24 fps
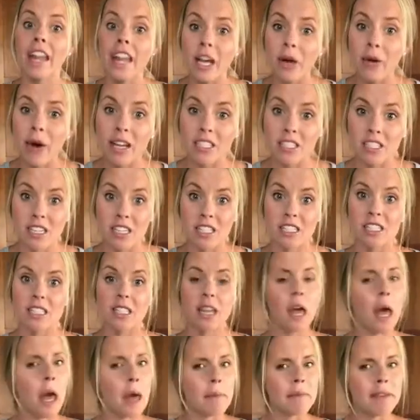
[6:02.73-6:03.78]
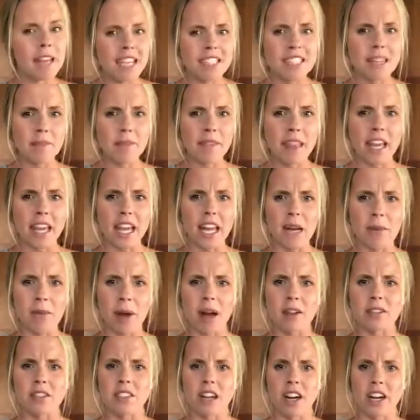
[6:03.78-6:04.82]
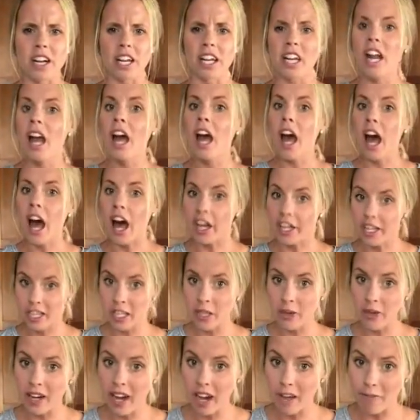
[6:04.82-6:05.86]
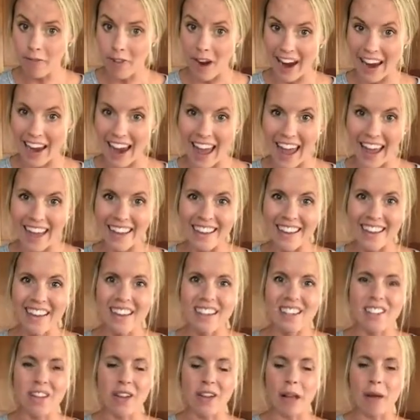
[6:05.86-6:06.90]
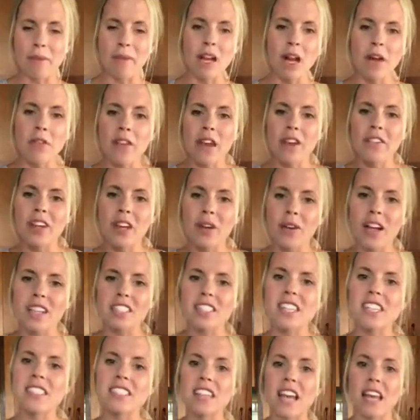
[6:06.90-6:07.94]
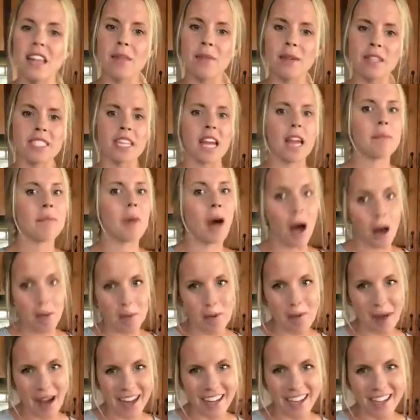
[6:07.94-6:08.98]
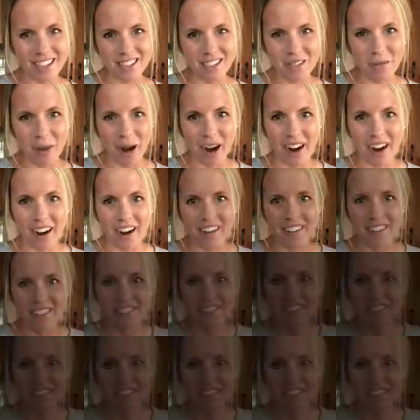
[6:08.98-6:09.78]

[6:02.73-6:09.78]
any questions, because I'm thinking about starting a Q&A Friday. So let me know if you have any questions. In the meantime, I'll be back here tomorrow.